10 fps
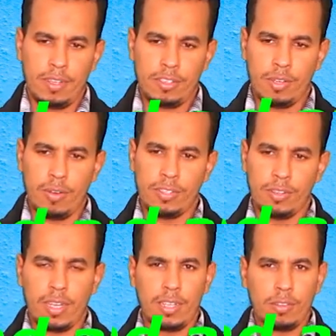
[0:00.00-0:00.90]
So as
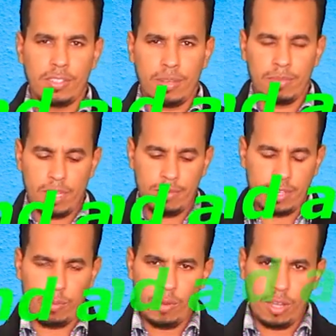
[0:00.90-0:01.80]
you can notice, sometimes
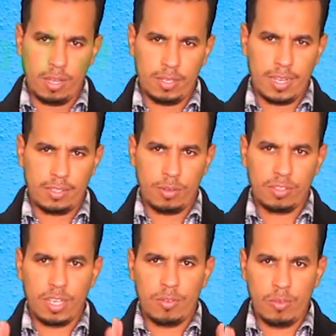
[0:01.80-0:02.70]
a word has got
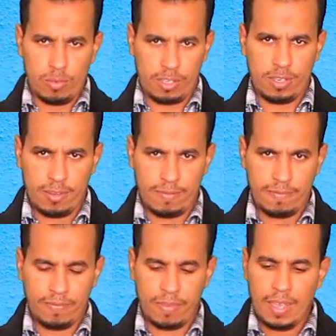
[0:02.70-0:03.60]
a root
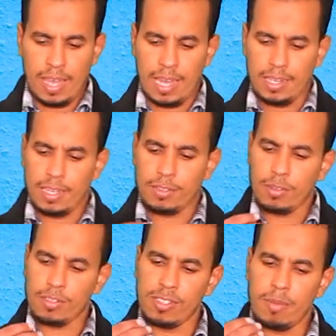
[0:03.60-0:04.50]
and has
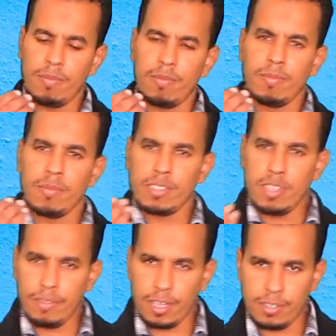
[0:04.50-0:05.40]
got some
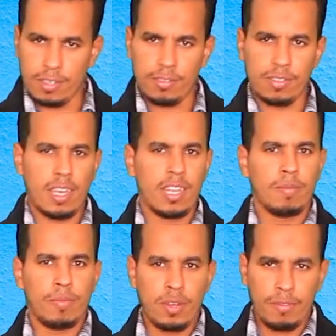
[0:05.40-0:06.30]
suffixes
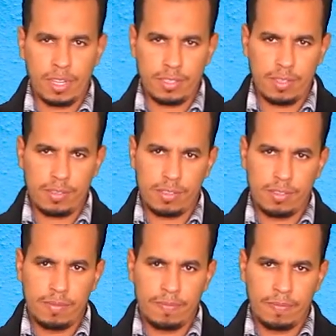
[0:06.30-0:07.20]
and prefixes.